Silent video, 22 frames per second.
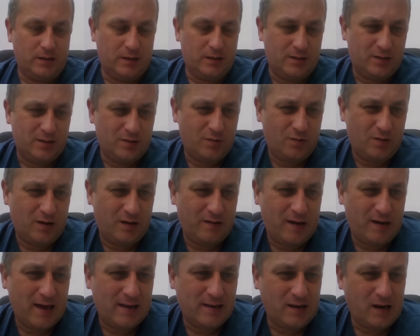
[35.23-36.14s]
He's sort
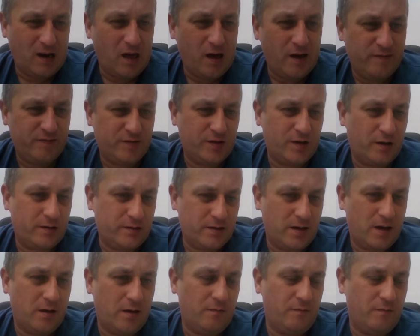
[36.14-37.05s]
of had the life
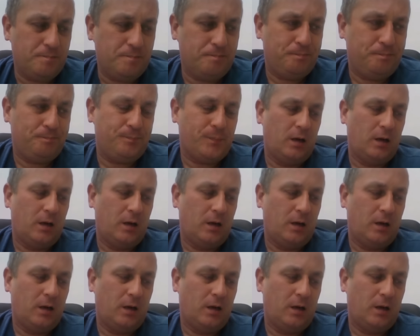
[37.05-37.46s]
sucked out of him.